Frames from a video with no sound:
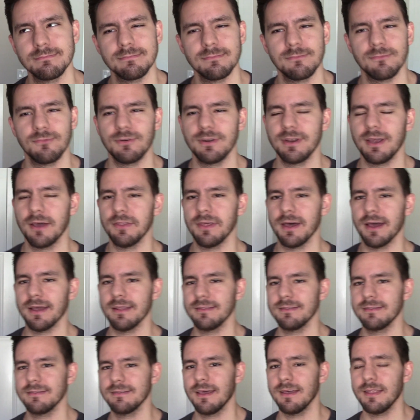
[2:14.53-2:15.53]
Funny how
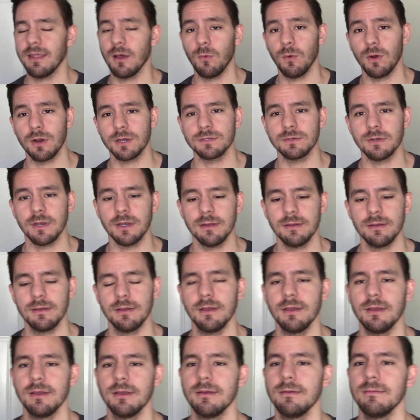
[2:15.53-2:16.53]
that works, right?
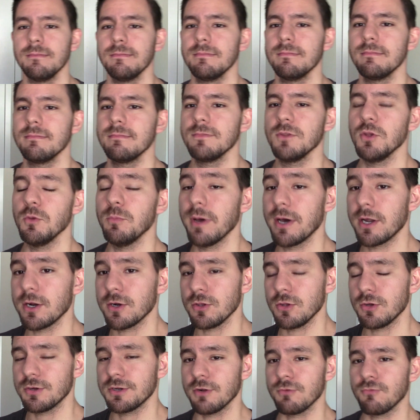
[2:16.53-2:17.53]
You
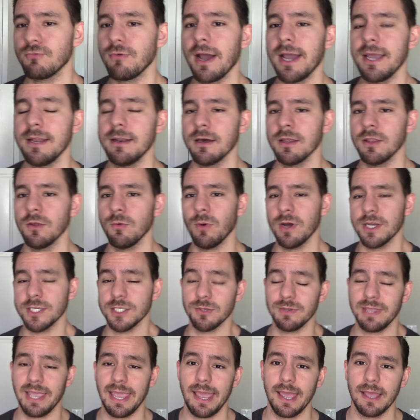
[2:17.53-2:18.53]
better learn to write,
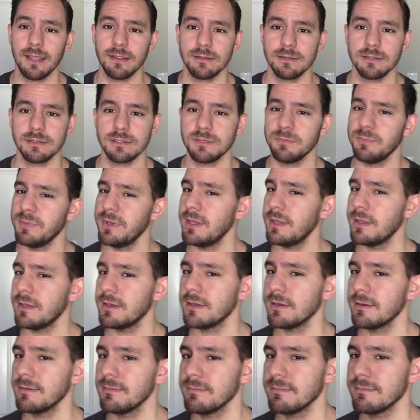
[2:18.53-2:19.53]
otherwise you can't
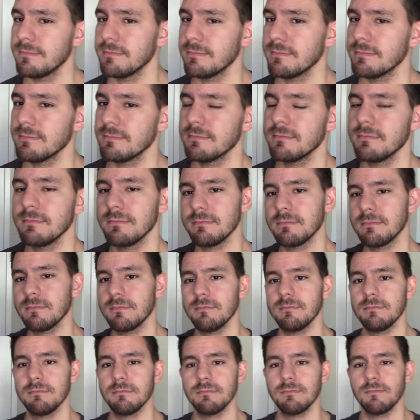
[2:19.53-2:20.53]
speak.
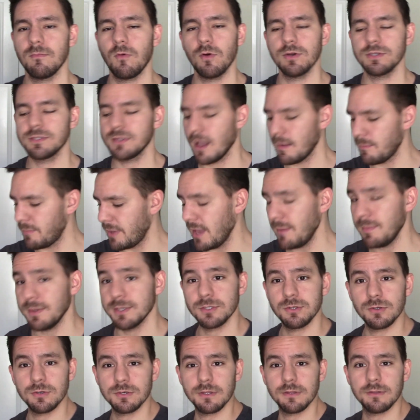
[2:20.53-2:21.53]
I've always thought
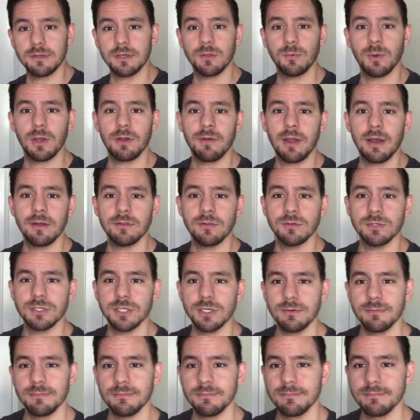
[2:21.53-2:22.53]
babies learned it the other way around, don't
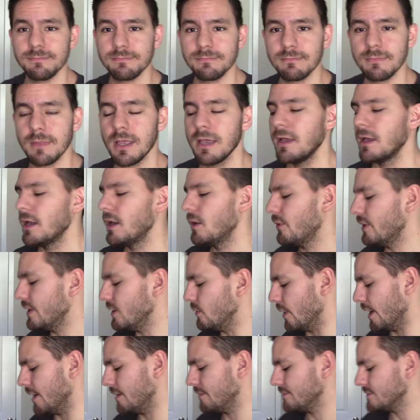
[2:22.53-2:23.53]
you? Well,
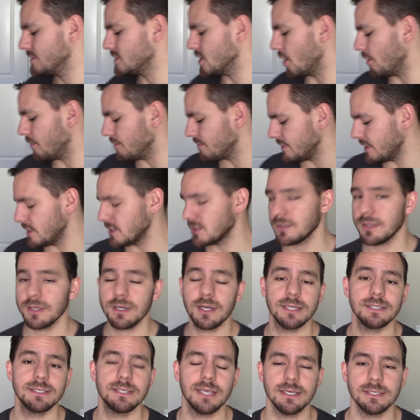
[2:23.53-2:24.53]
anyway, so these are the
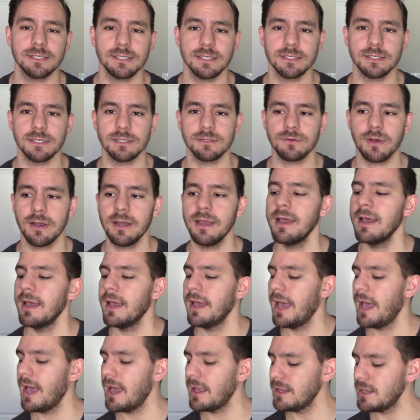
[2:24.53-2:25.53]
consensuses, right?
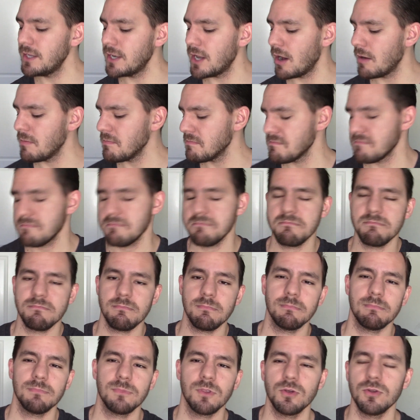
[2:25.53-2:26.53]
And you know,
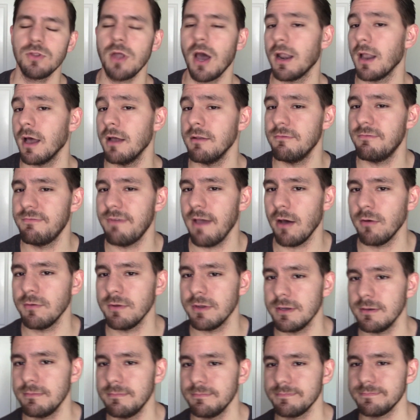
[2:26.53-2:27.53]
they're not
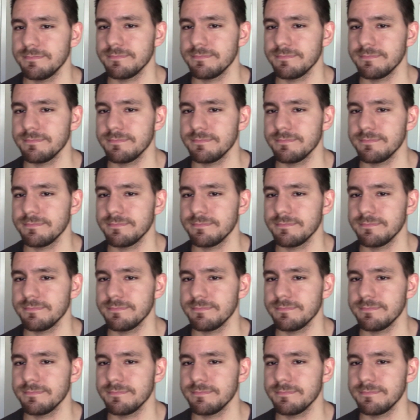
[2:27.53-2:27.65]
unfounded.